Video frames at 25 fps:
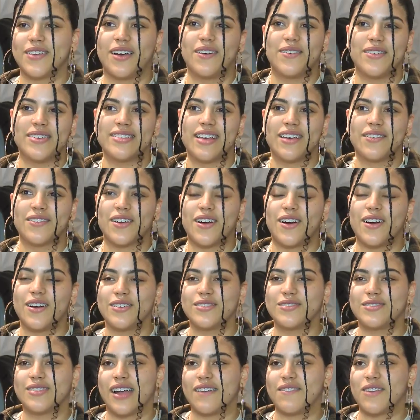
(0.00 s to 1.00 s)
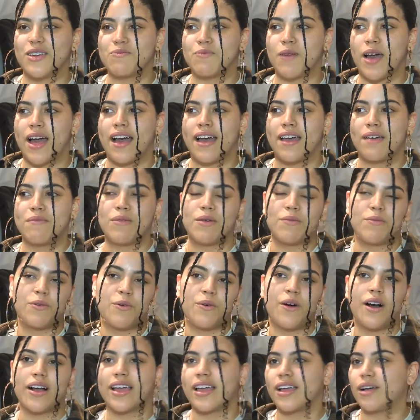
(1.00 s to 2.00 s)
always have cars driving by, people
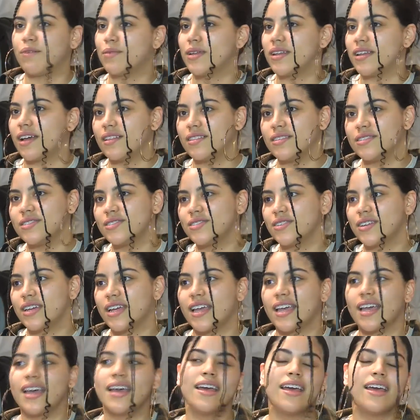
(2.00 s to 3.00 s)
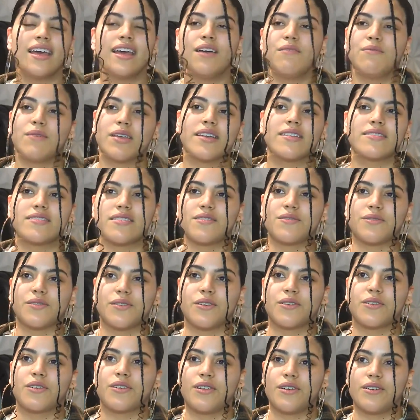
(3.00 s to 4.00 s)
walking up and down the street. Because of the
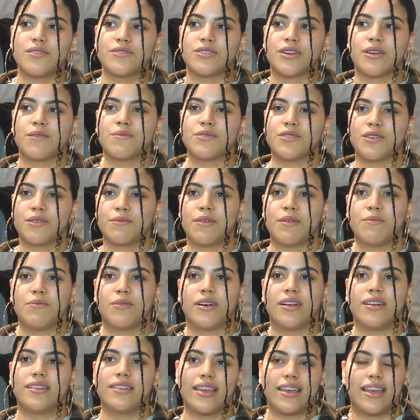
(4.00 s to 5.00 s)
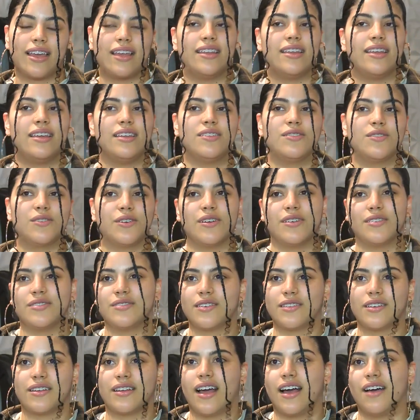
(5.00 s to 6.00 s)
road closure, I'm sure people are taking detours, so
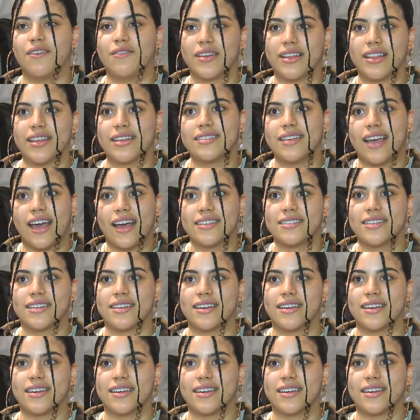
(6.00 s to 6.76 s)
they're not really catching